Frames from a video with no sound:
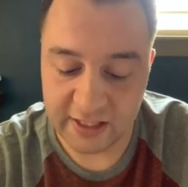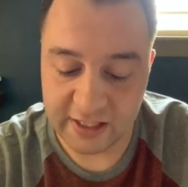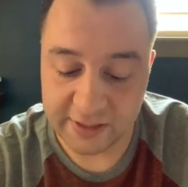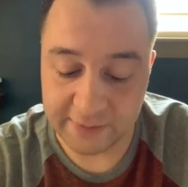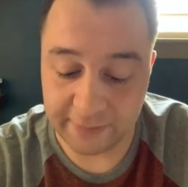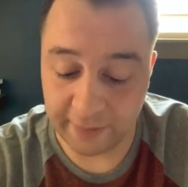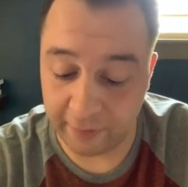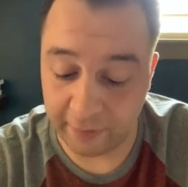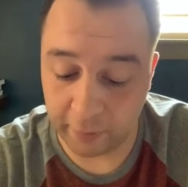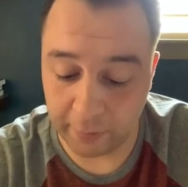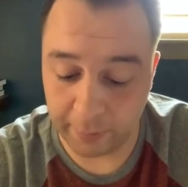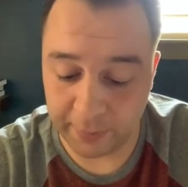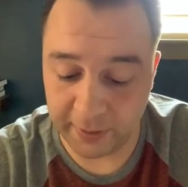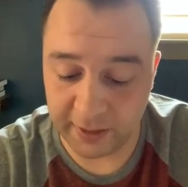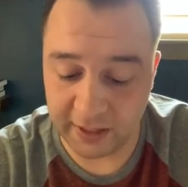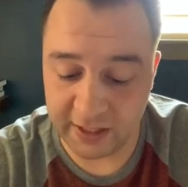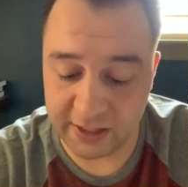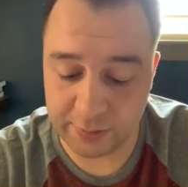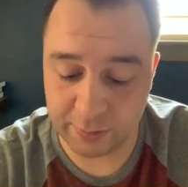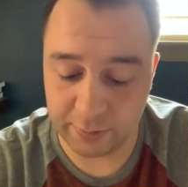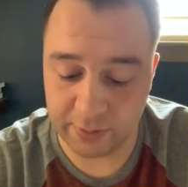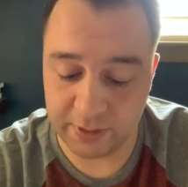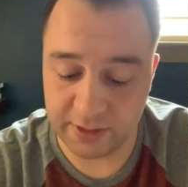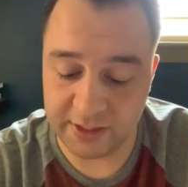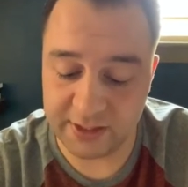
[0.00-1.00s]
His favorite
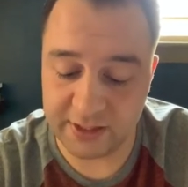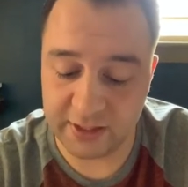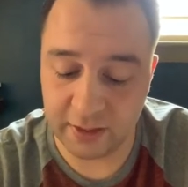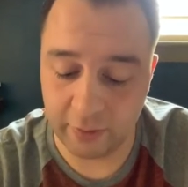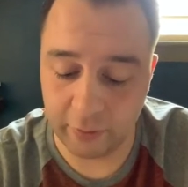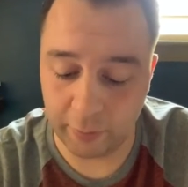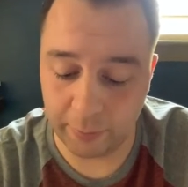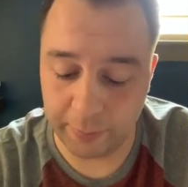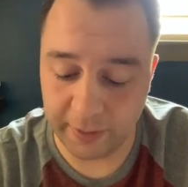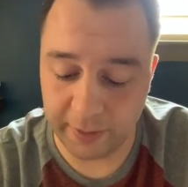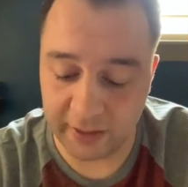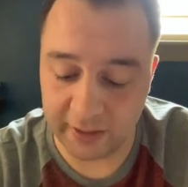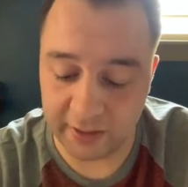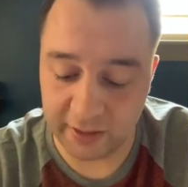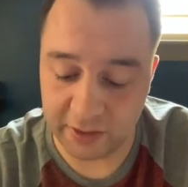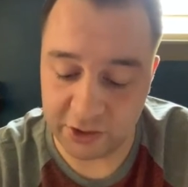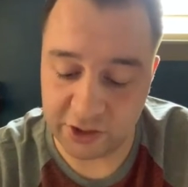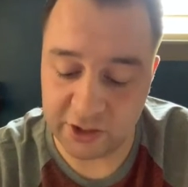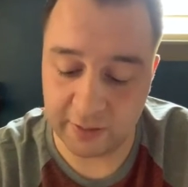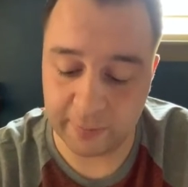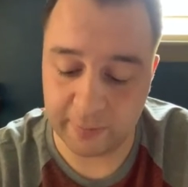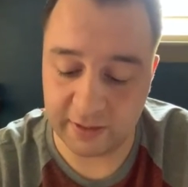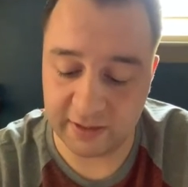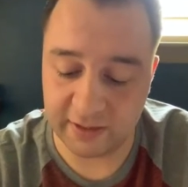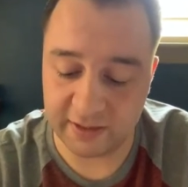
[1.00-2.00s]
piece was a silver pendant
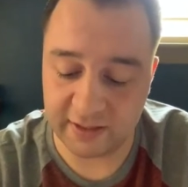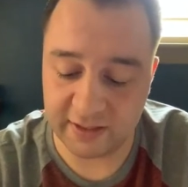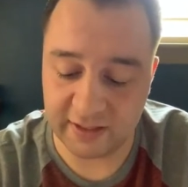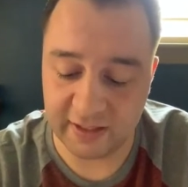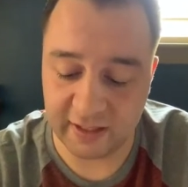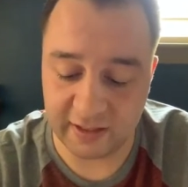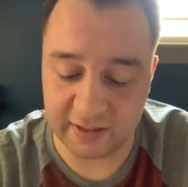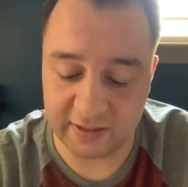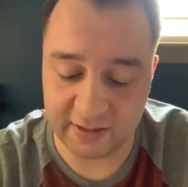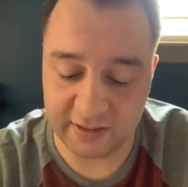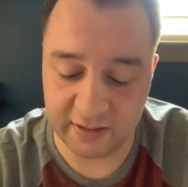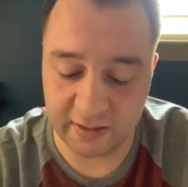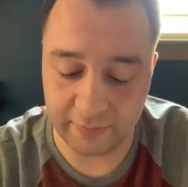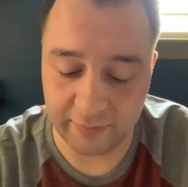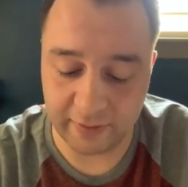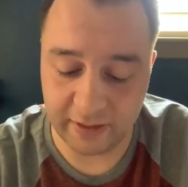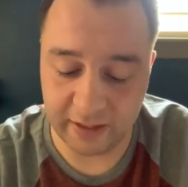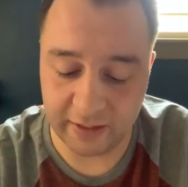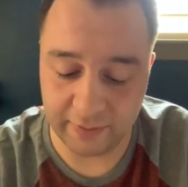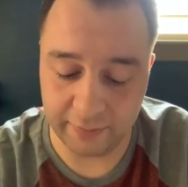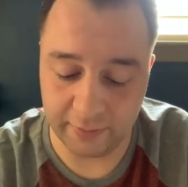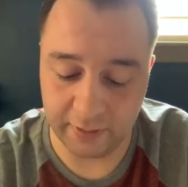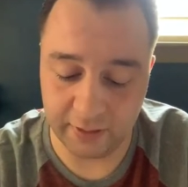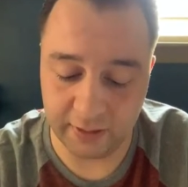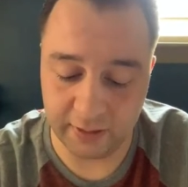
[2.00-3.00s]
shaped like the continent of
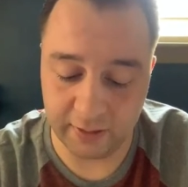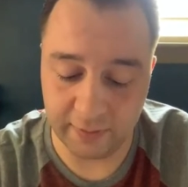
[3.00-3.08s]
Africa.